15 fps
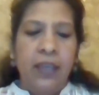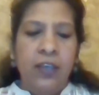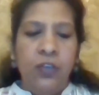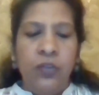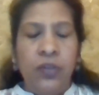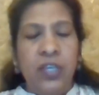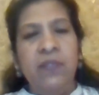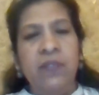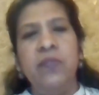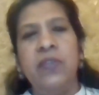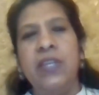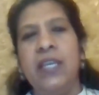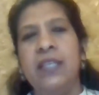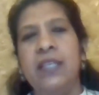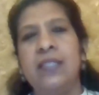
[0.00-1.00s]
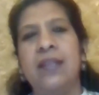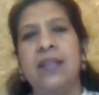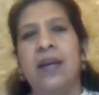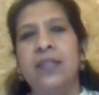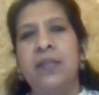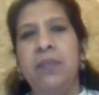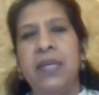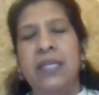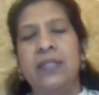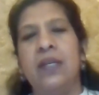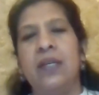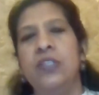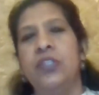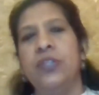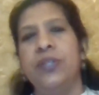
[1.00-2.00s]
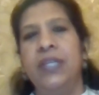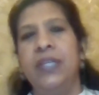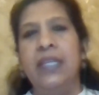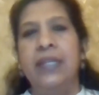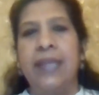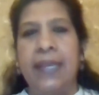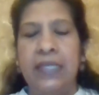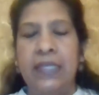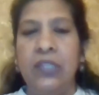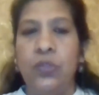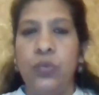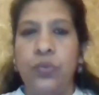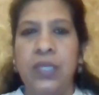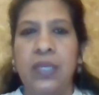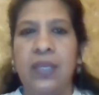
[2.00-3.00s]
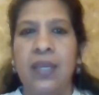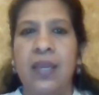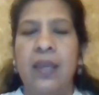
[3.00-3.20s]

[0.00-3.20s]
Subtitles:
Even when I started my HR journey in 93,